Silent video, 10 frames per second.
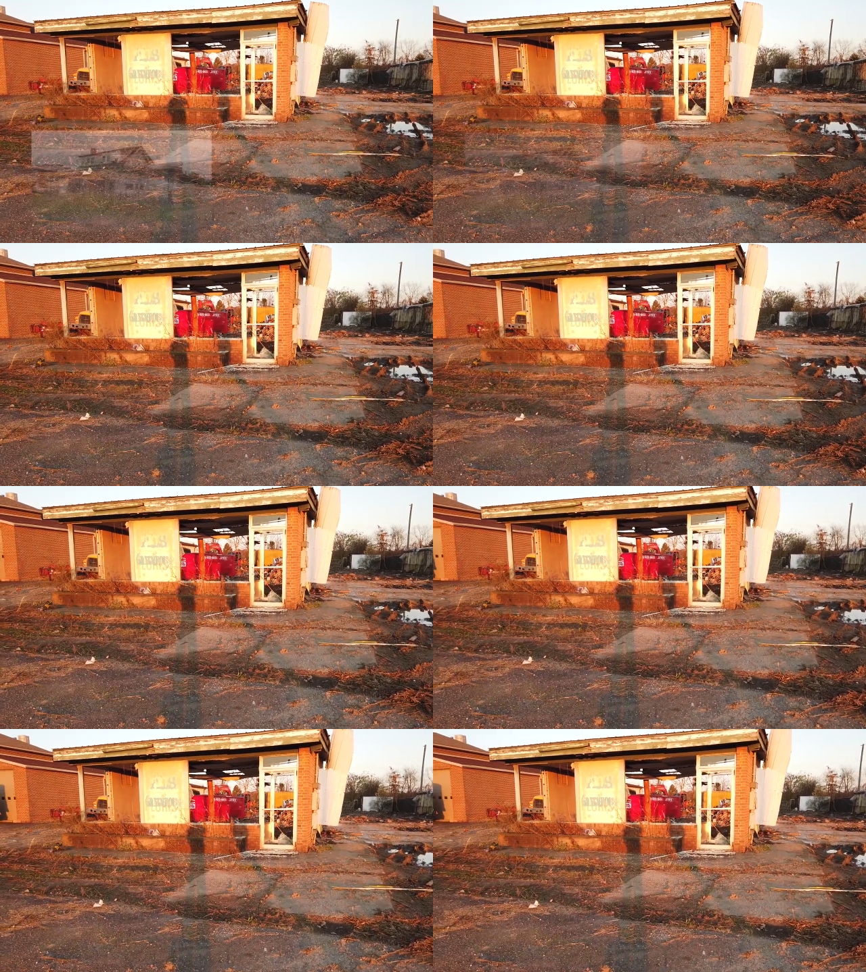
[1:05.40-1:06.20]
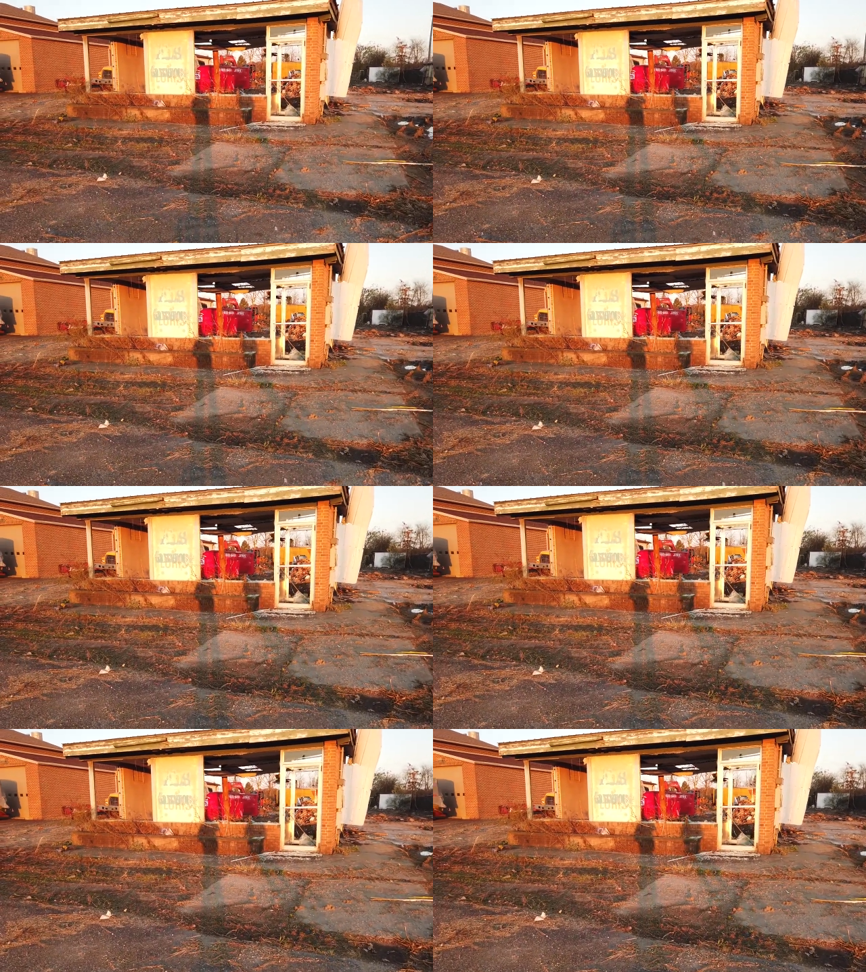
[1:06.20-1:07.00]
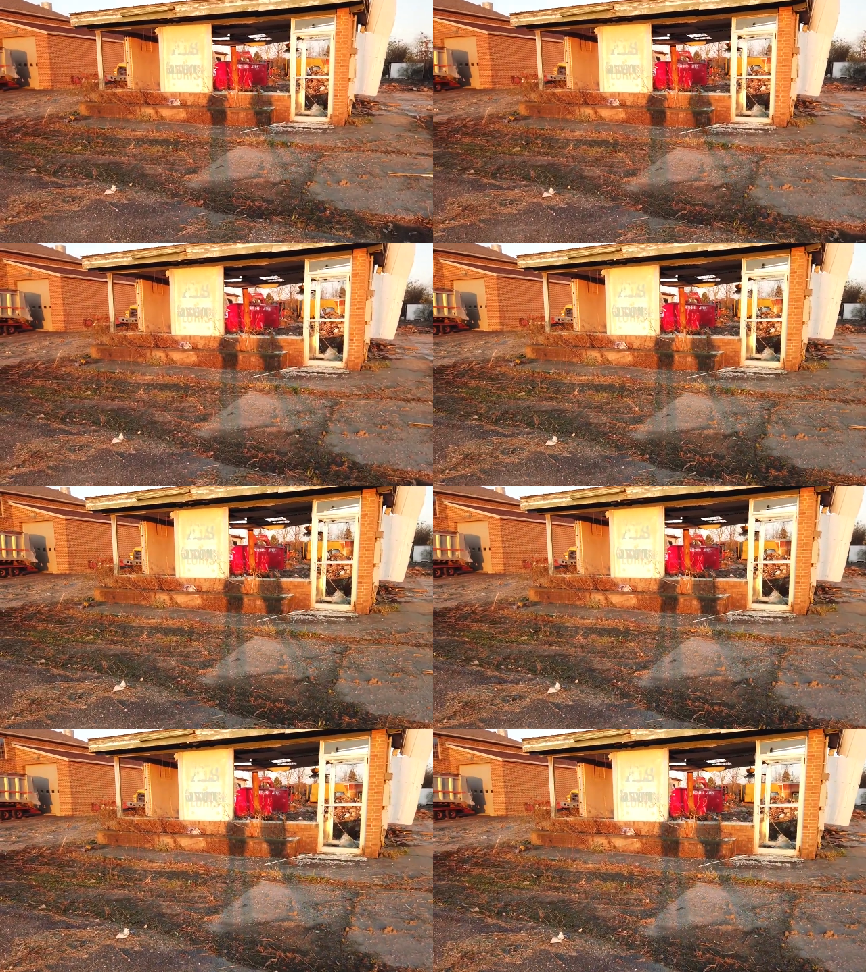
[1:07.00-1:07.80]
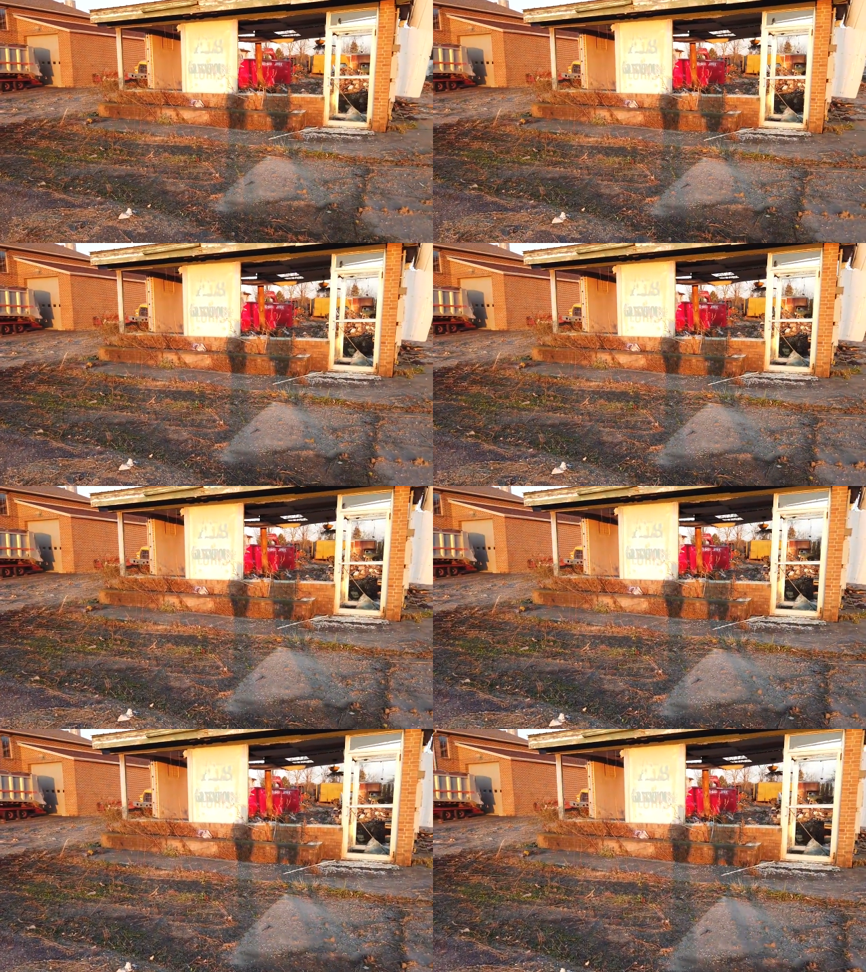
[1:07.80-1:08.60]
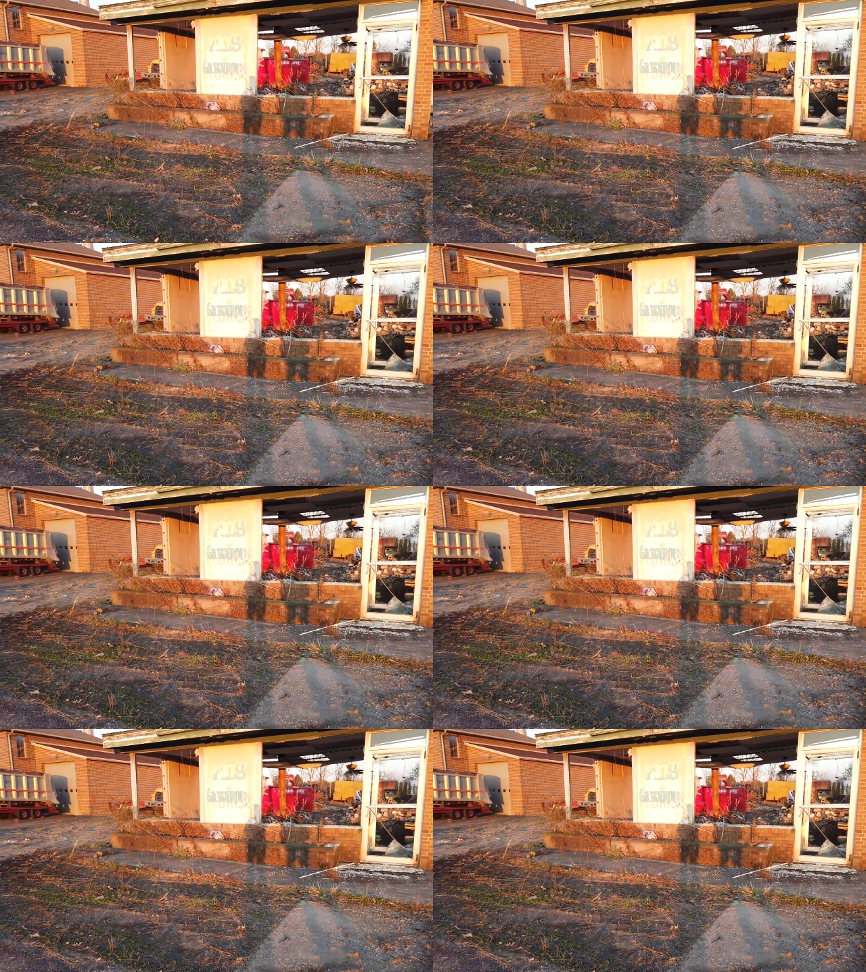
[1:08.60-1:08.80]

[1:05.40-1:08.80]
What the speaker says: (no speaker visible)